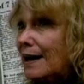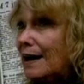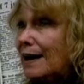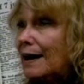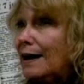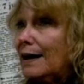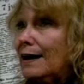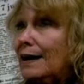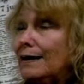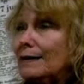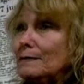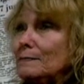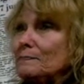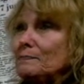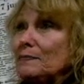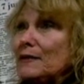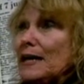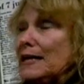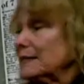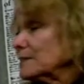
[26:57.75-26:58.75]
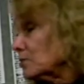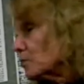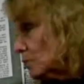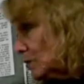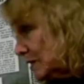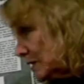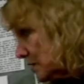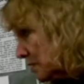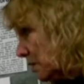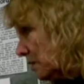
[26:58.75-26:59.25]
As a
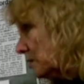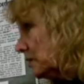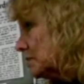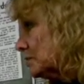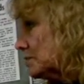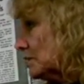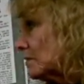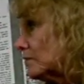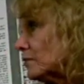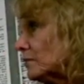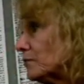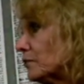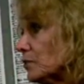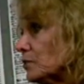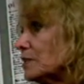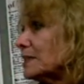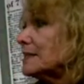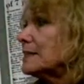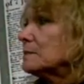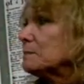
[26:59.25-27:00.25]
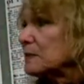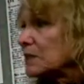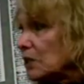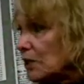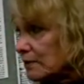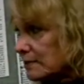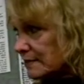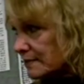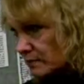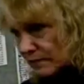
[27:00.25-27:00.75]
result of the verdict, and
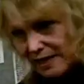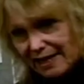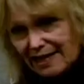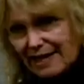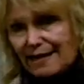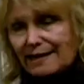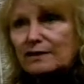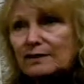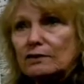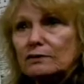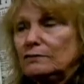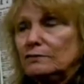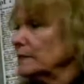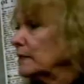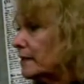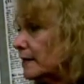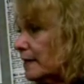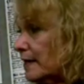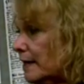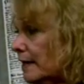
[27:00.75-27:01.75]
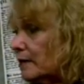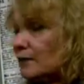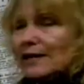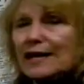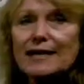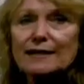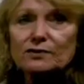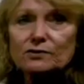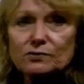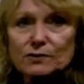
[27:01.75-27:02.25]
because they had our
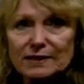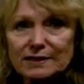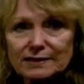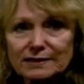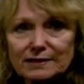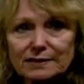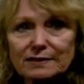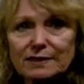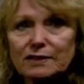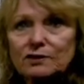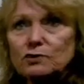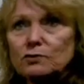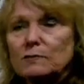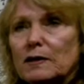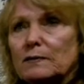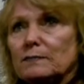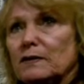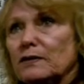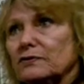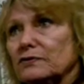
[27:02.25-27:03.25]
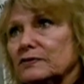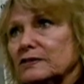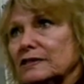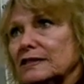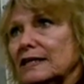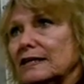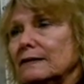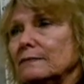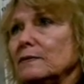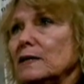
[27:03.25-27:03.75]
address and they knew mother's
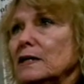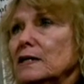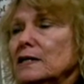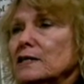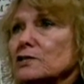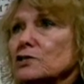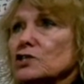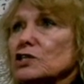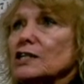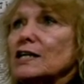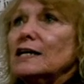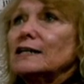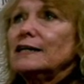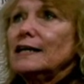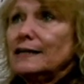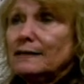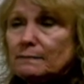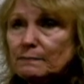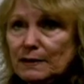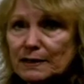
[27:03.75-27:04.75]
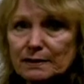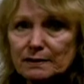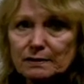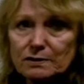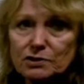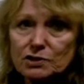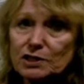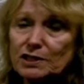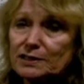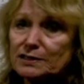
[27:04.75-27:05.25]
name, she got hate mail,
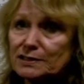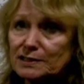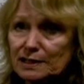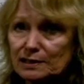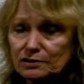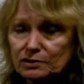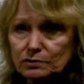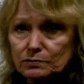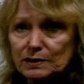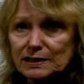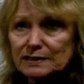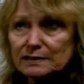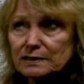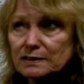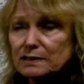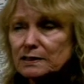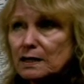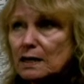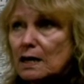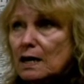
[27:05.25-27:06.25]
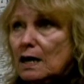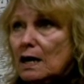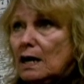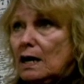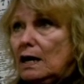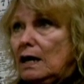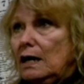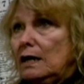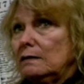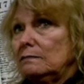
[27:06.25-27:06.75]
she had death threats.
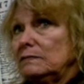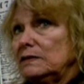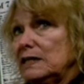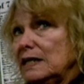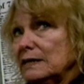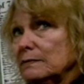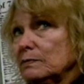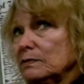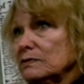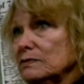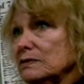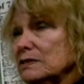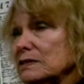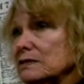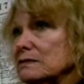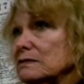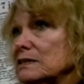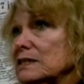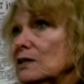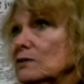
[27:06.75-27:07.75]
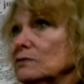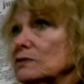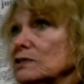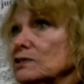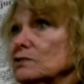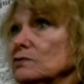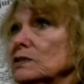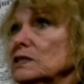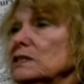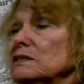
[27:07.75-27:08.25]
Neighbors down the
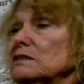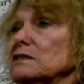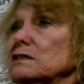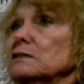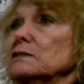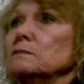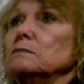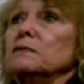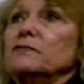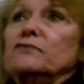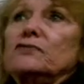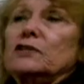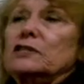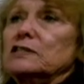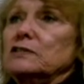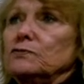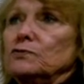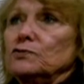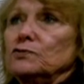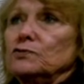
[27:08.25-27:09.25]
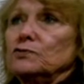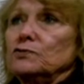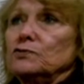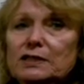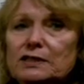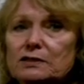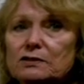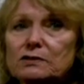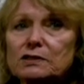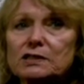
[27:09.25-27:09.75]
street that they'd been friends for 30
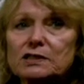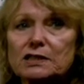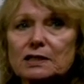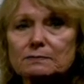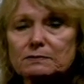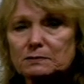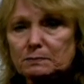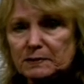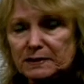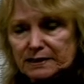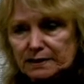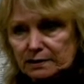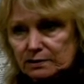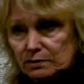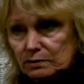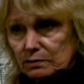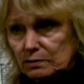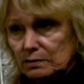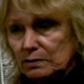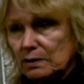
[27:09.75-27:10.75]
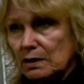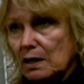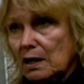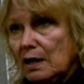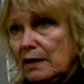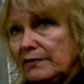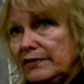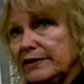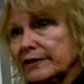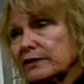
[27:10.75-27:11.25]
years stopped speaking to her.
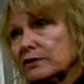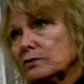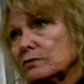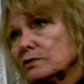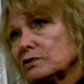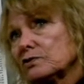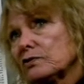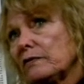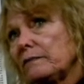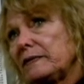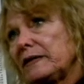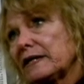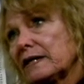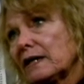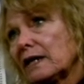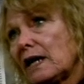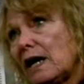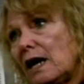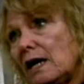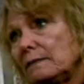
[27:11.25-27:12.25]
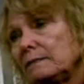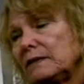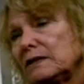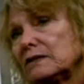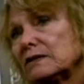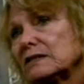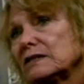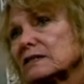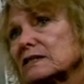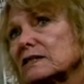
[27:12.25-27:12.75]
They accused her of being a
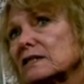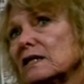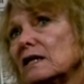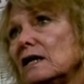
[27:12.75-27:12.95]
communist.